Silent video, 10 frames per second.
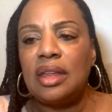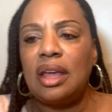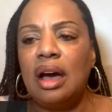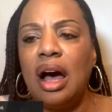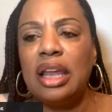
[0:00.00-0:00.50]

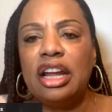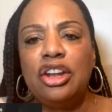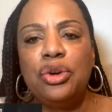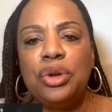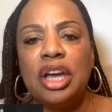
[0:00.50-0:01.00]

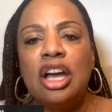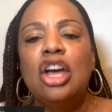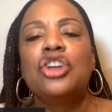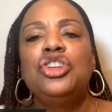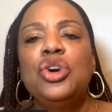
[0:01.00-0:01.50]
Hallelujah.
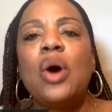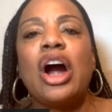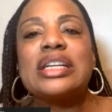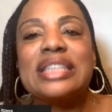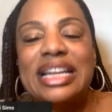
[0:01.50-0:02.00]
You
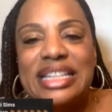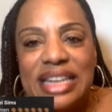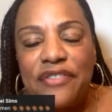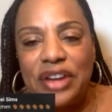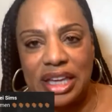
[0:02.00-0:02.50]
are
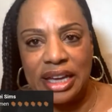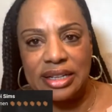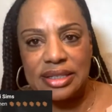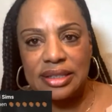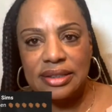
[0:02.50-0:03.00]

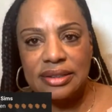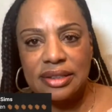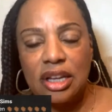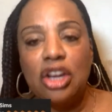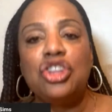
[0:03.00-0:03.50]
significant.
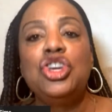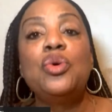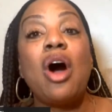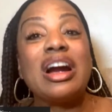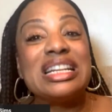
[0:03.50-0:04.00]

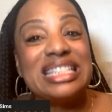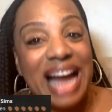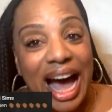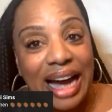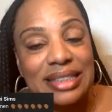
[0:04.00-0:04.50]
You are
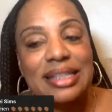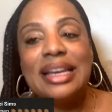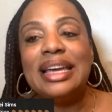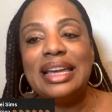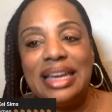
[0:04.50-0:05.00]
not
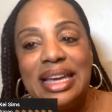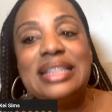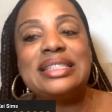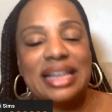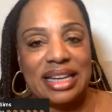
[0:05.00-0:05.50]

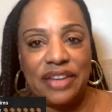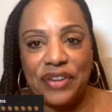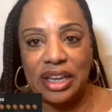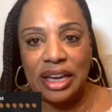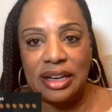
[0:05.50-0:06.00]

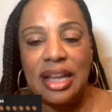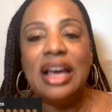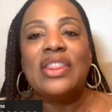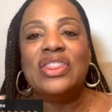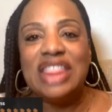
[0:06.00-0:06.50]
insignificant.
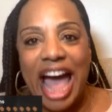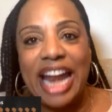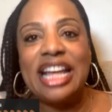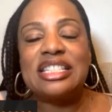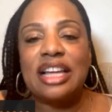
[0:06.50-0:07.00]

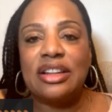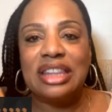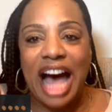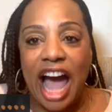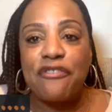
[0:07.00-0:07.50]
That is a
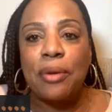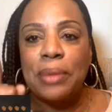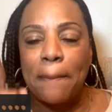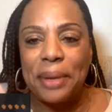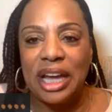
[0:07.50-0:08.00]
lie from
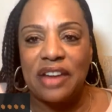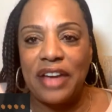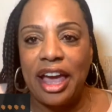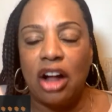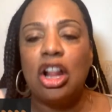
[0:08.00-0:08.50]
the pit of
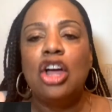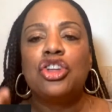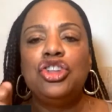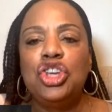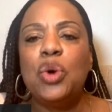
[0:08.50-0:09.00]
hell.
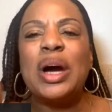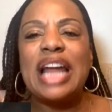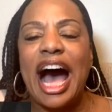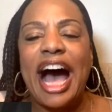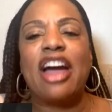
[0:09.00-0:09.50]
You and
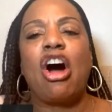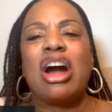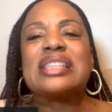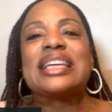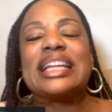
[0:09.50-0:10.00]
I
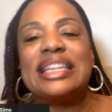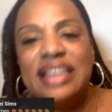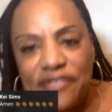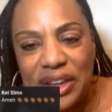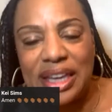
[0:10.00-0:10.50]
are
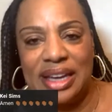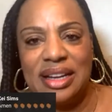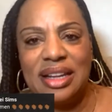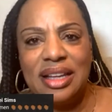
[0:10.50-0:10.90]
significant.